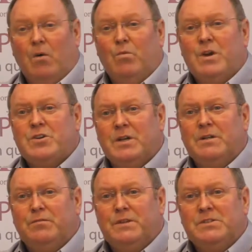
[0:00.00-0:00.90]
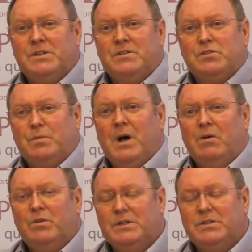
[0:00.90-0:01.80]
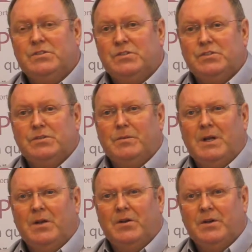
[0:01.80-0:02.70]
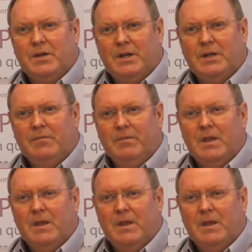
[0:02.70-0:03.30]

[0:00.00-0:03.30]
I wish I'd have fitted the SmartWitness system a lot earlier,